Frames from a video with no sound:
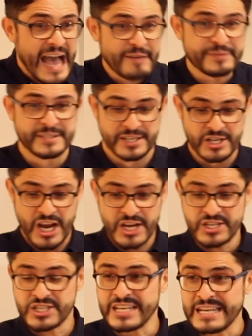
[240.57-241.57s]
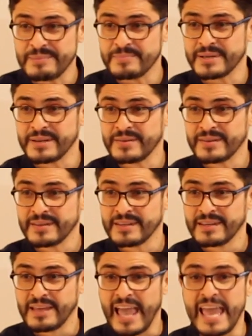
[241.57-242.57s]
after sheep,
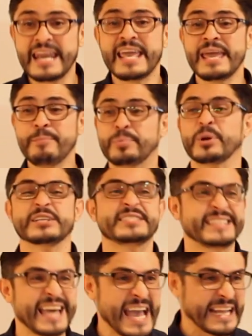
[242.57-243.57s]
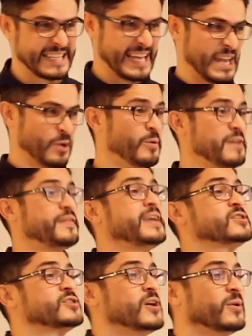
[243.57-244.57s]
and he protected them with
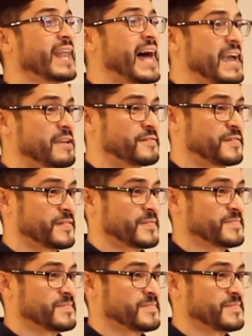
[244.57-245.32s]
his own life.